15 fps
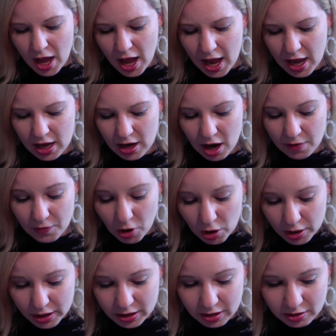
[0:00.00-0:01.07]
and I've
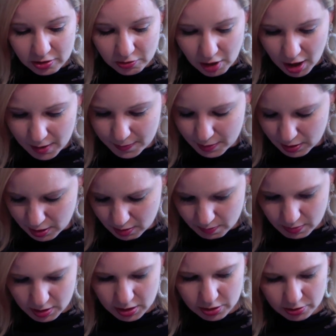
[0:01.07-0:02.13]
already described them
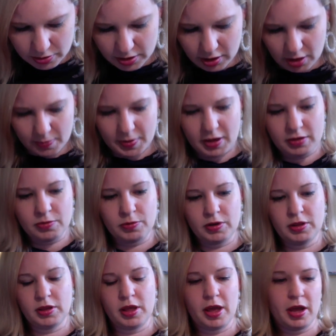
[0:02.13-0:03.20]
in your syllabus where
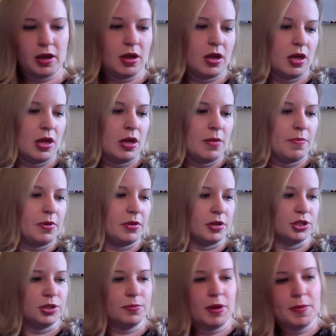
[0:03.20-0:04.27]
it's like
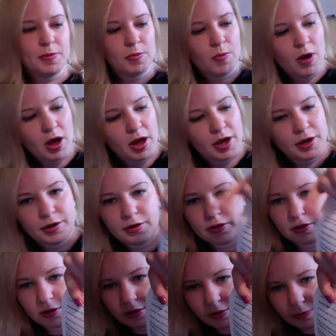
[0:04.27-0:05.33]
position paper 1,
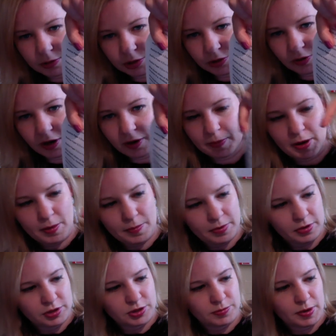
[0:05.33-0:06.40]
this is what you write about.
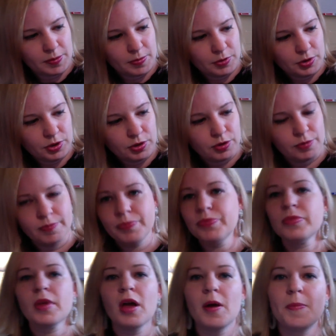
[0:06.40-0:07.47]
Position paper 2.
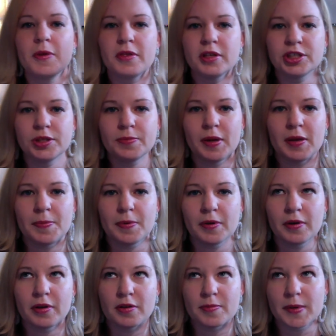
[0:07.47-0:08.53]
A position paper
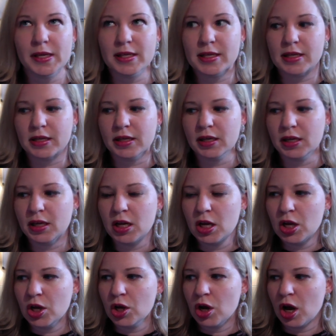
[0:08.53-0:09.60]
is basically
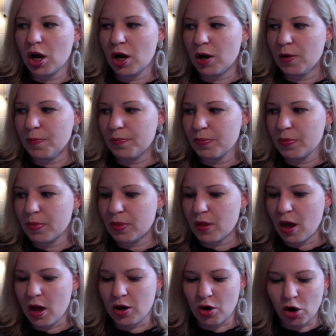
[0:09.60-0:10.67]
an
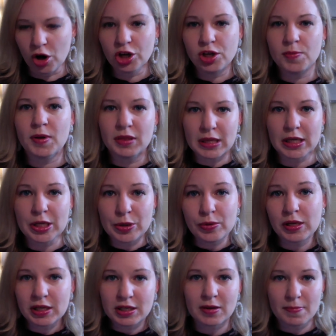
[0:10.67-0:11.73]
argument that you
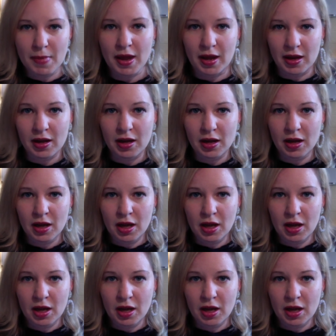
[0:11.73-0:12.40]
need to make